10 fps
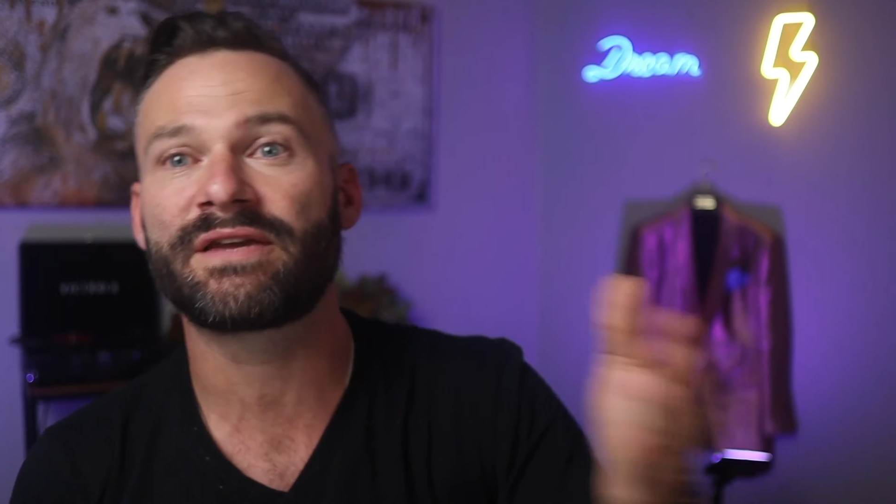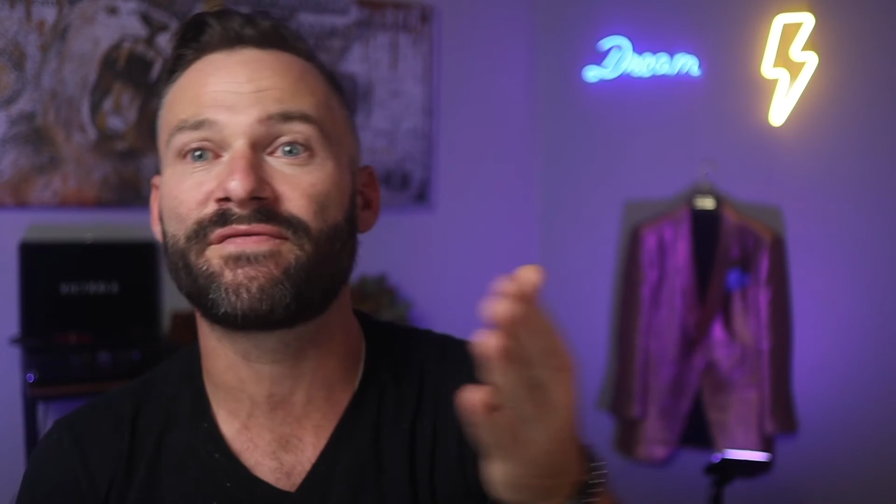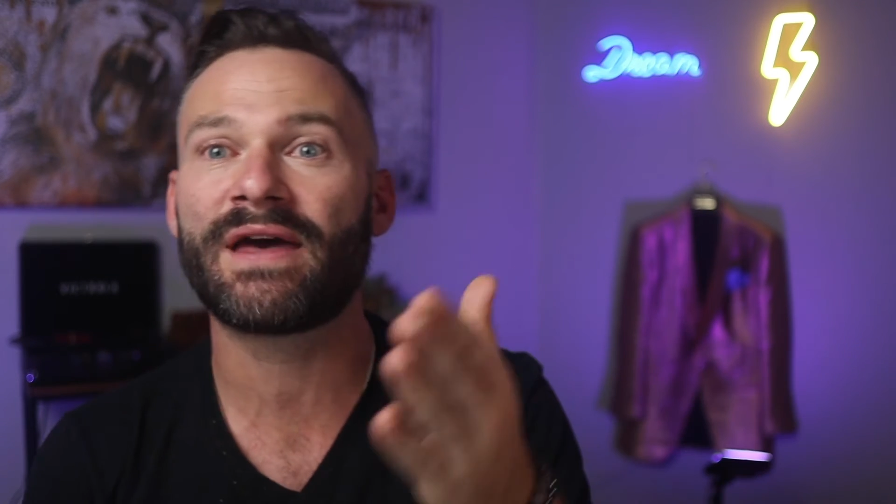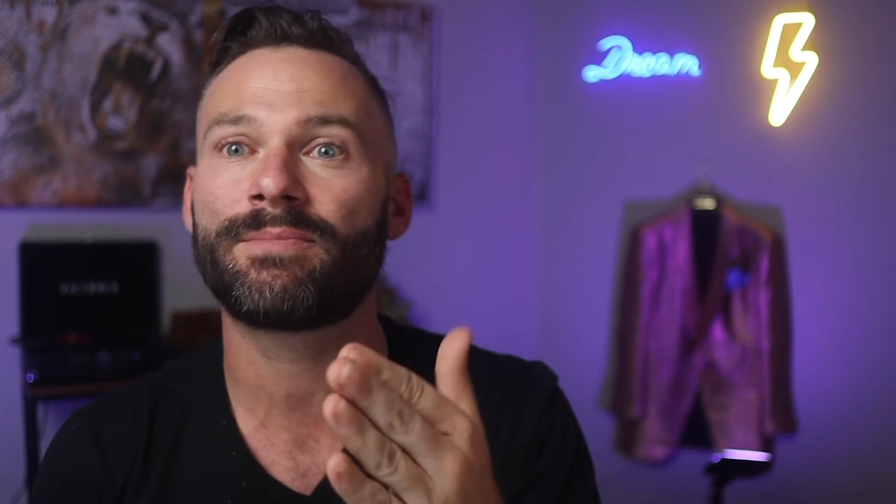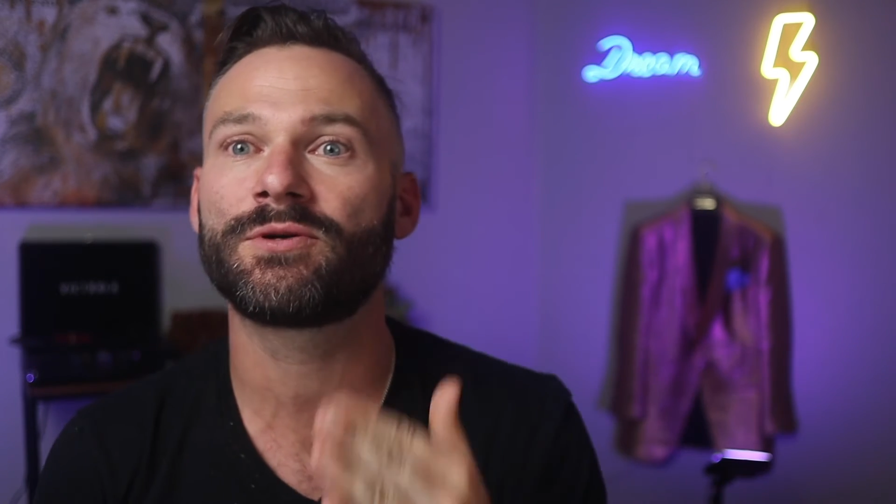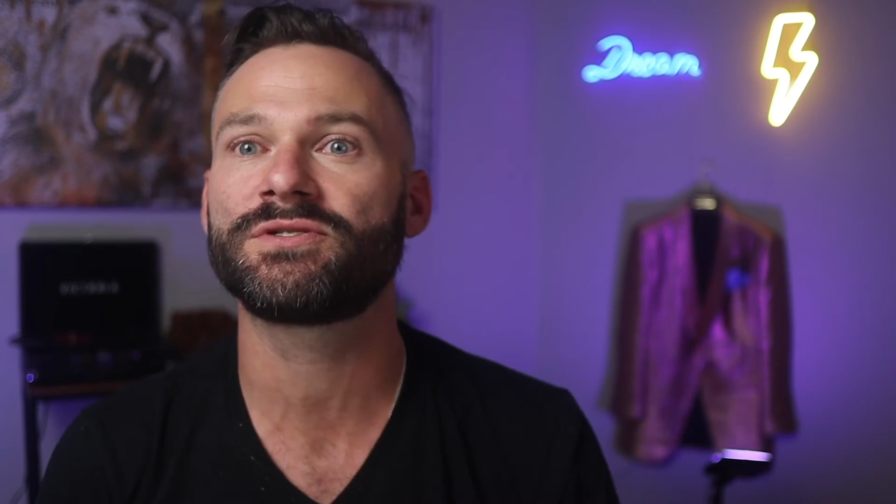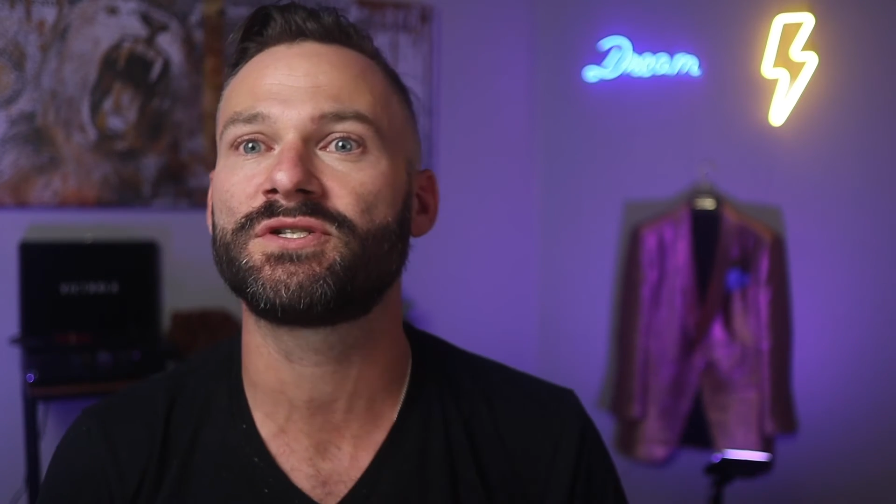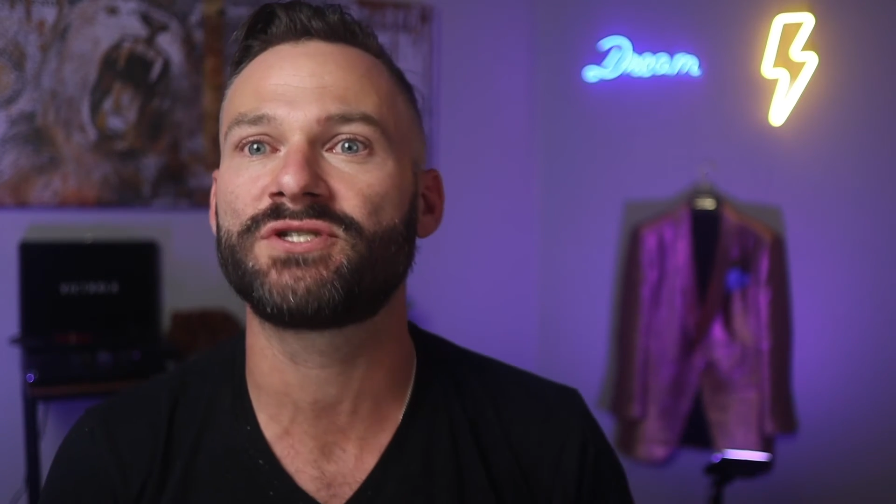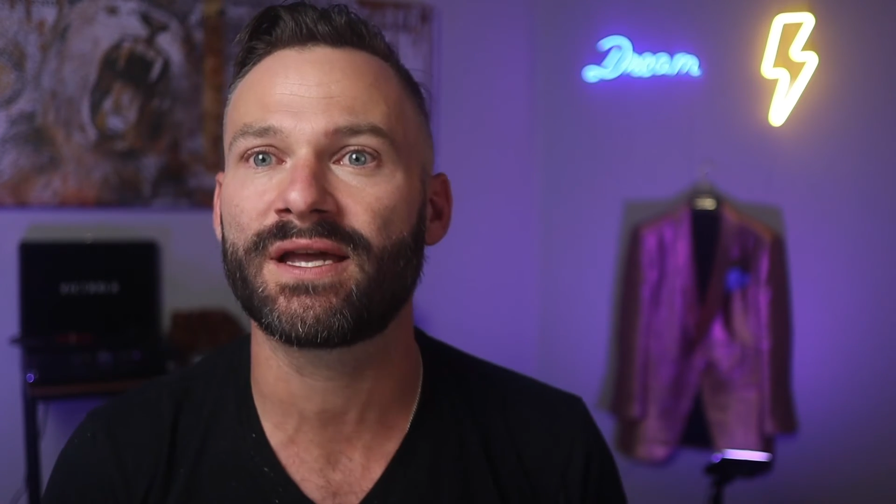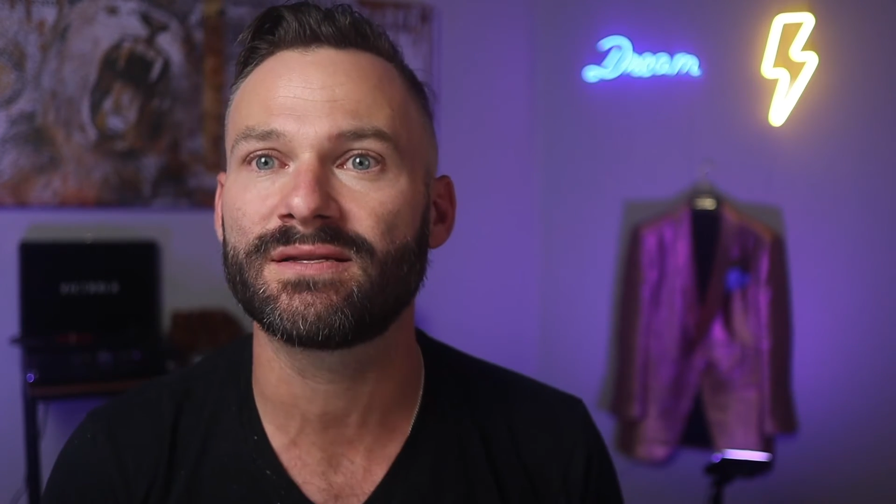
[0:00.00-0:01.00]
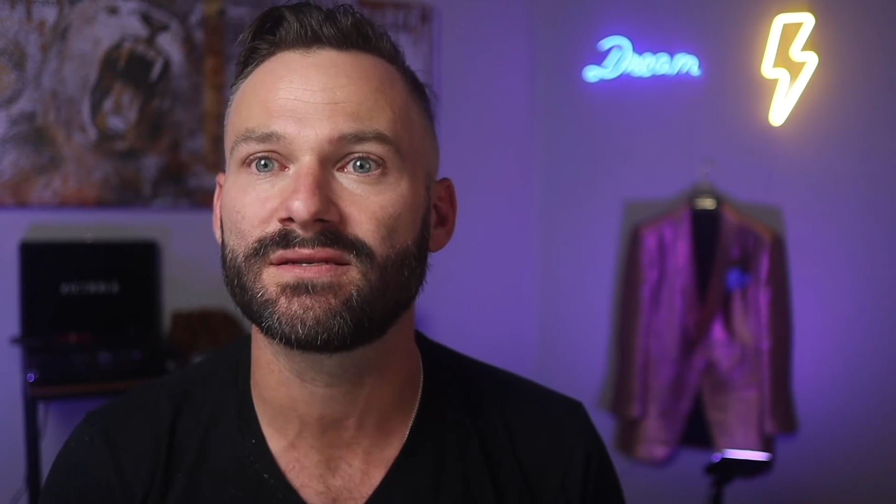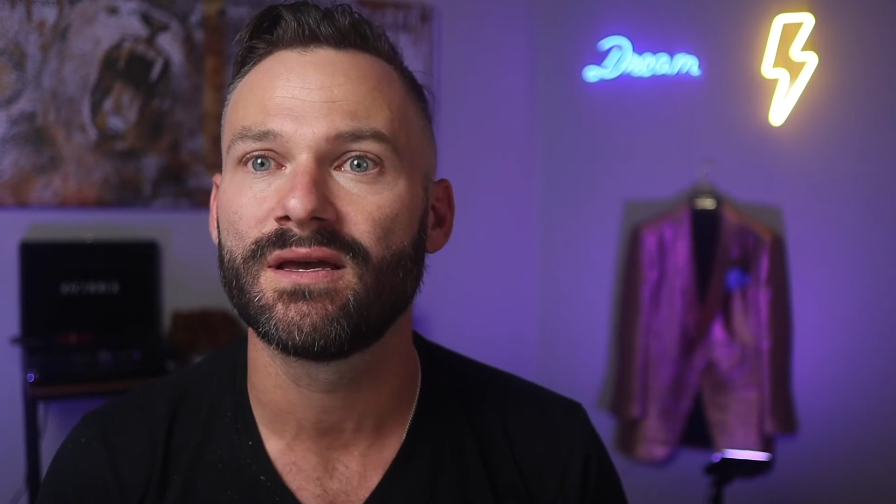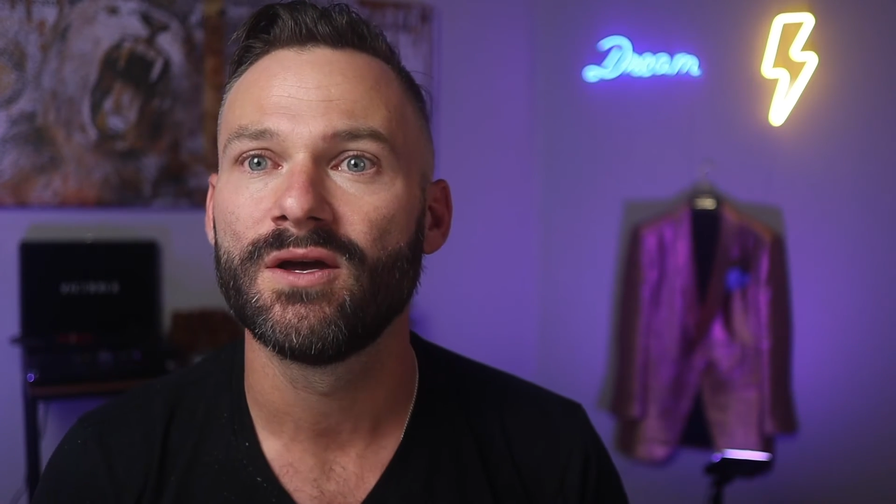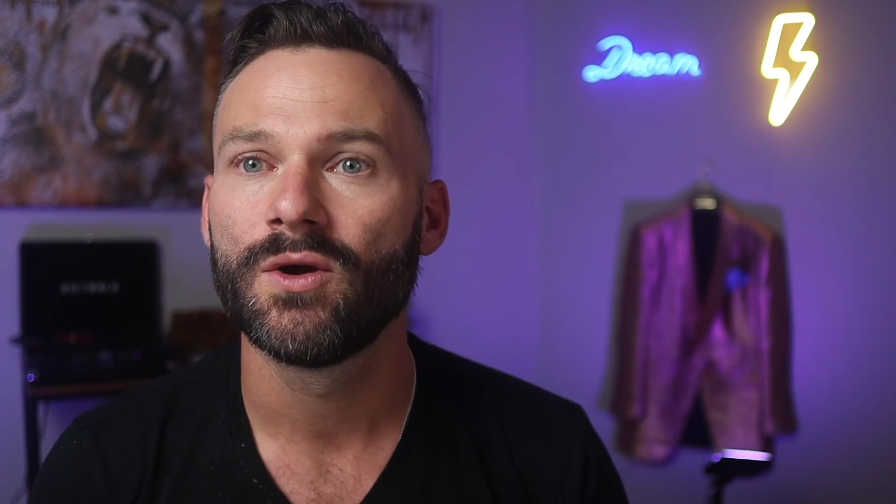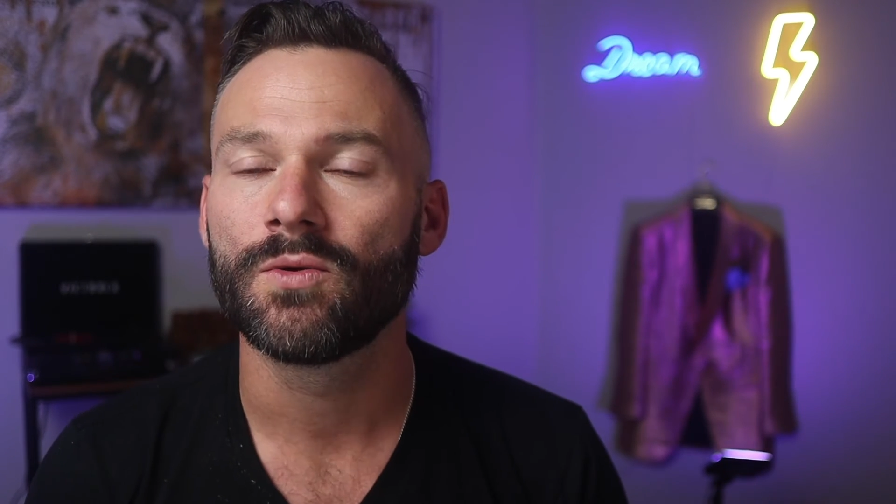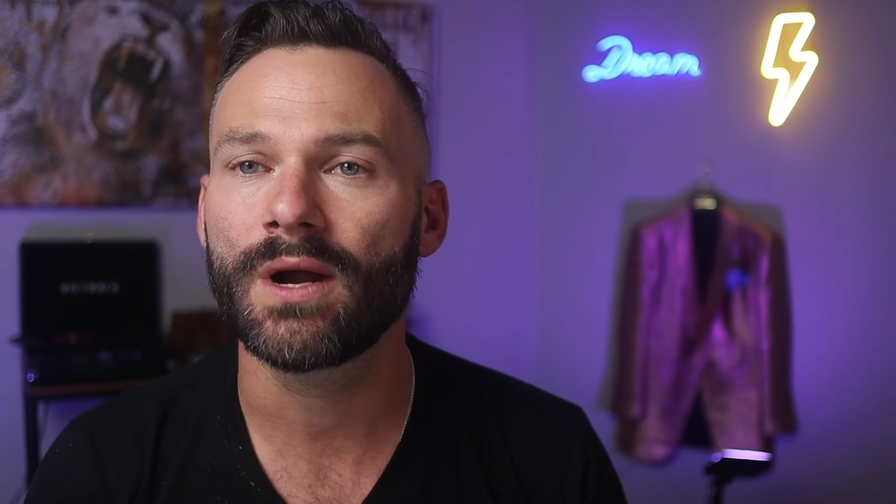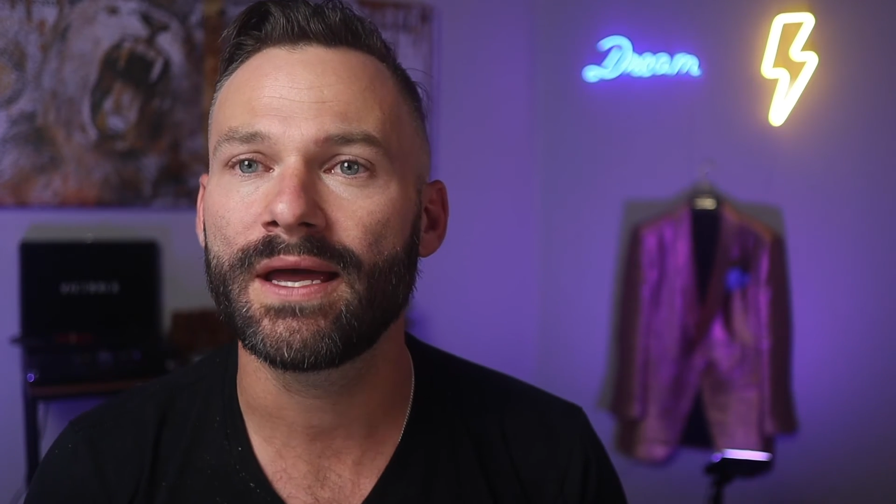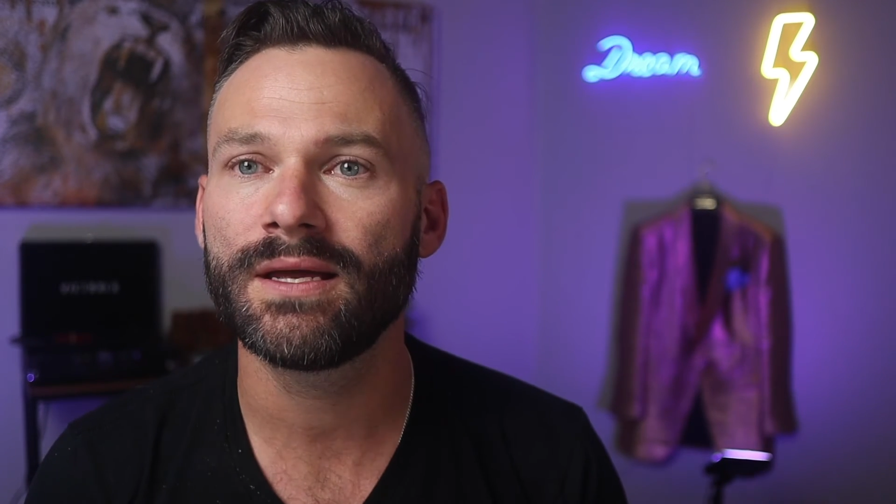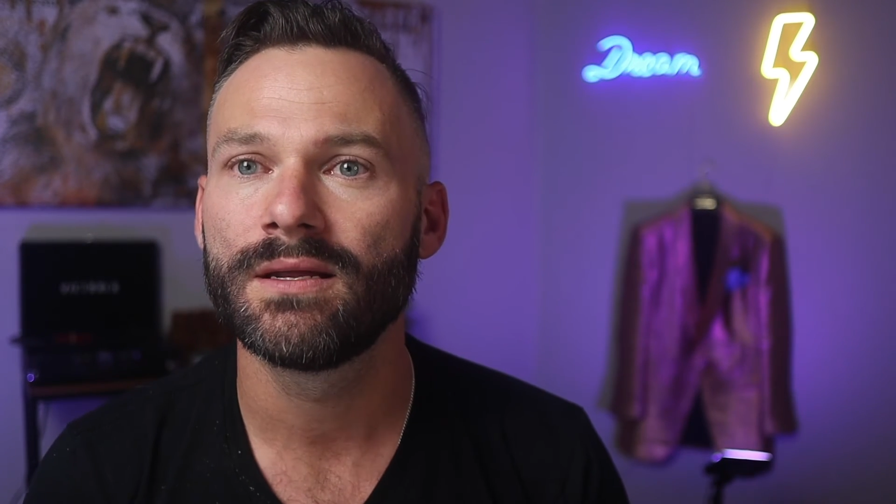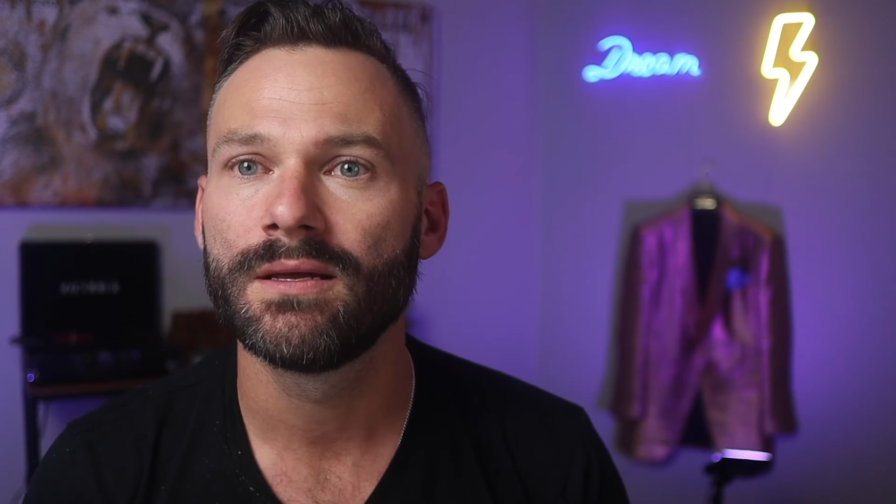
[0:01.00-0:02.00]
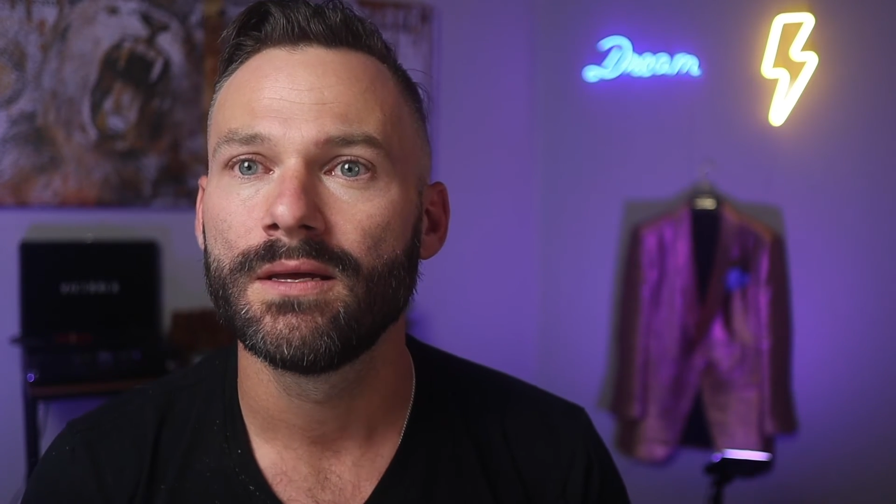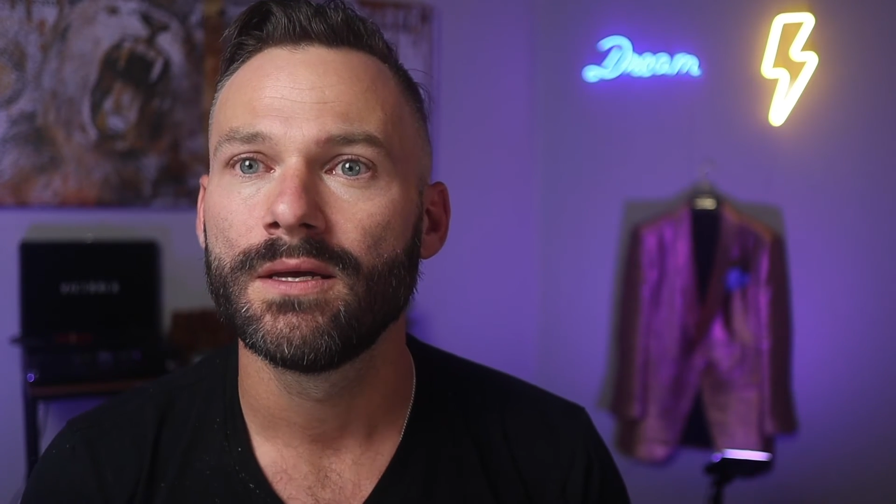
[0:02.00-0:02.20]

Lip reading: and give that person a chance, right,